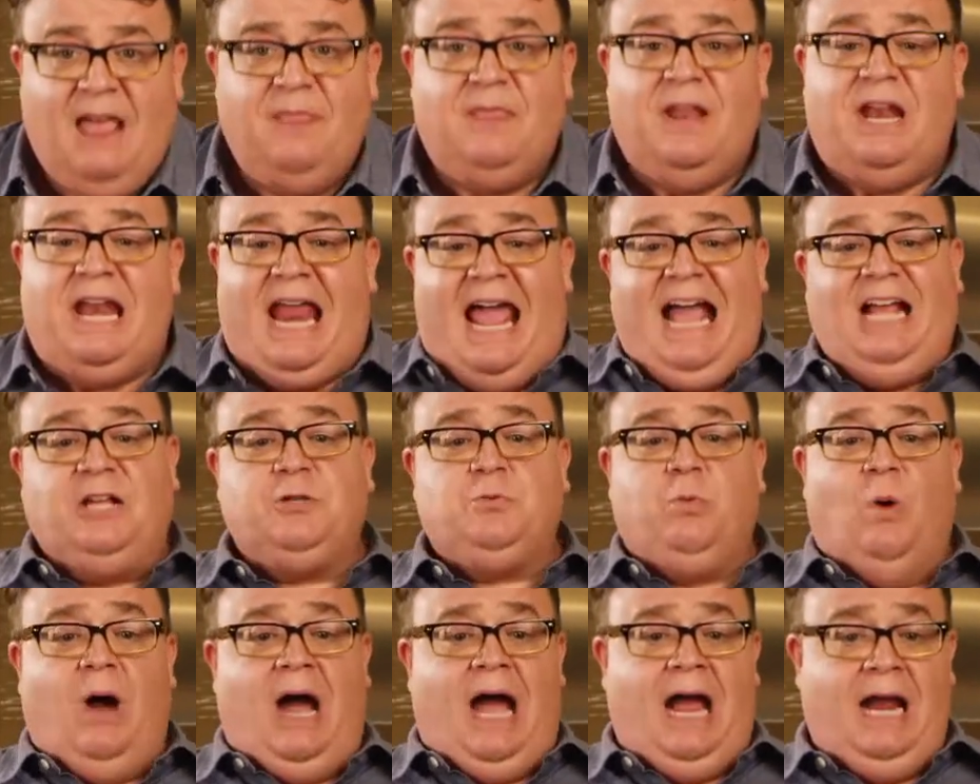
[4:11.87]
The next
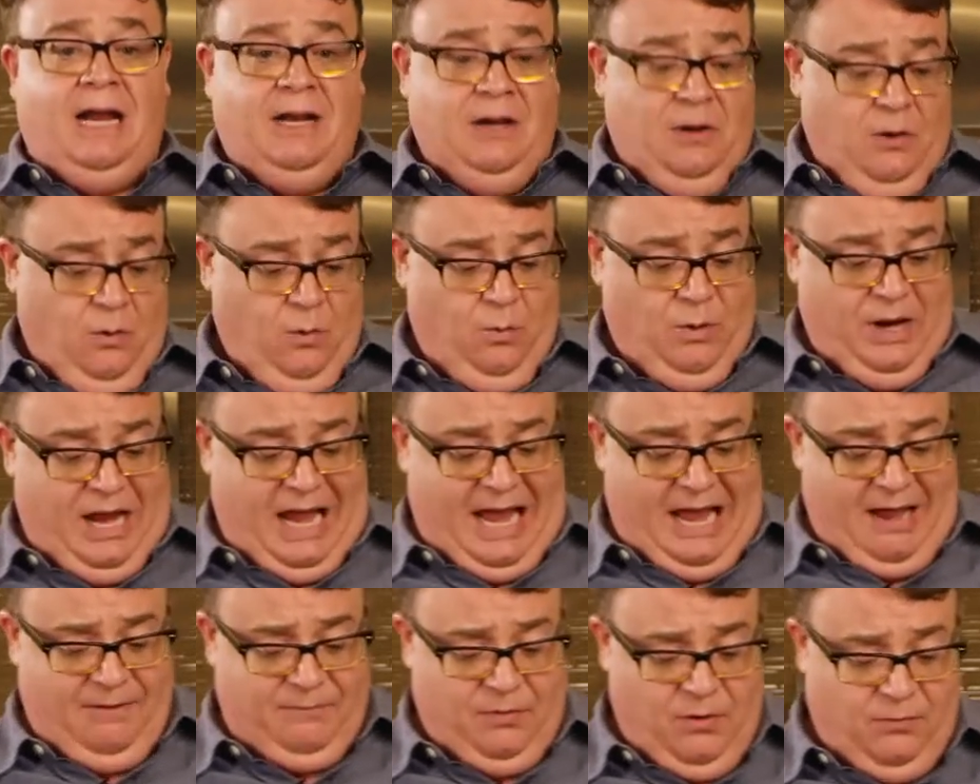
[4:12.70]
wine we
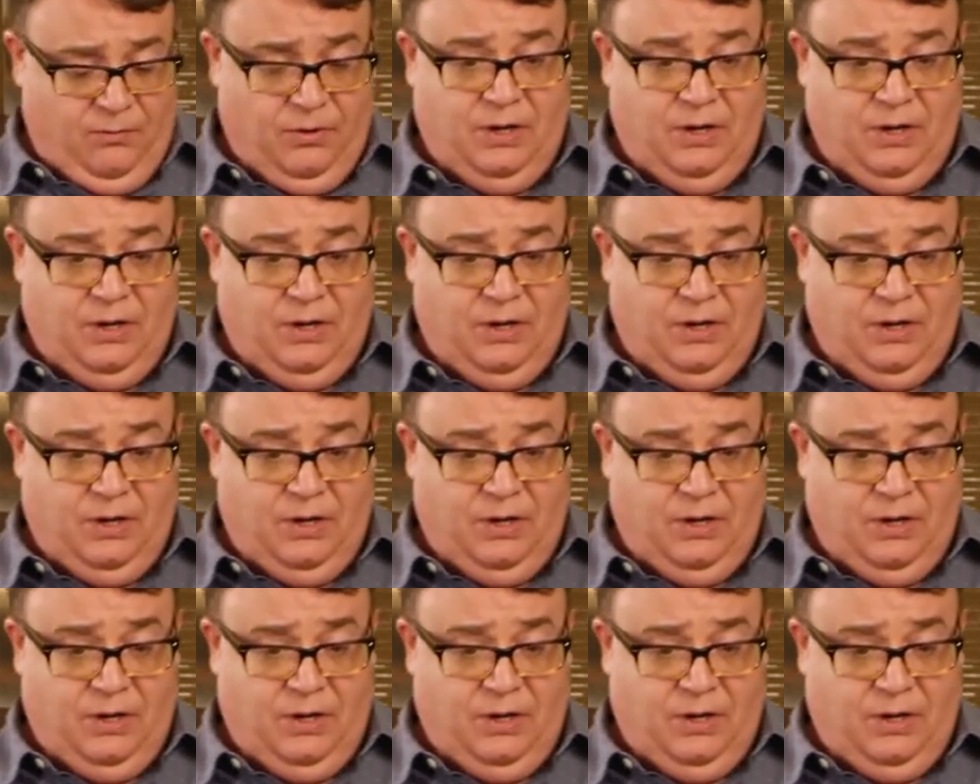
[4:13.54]
have over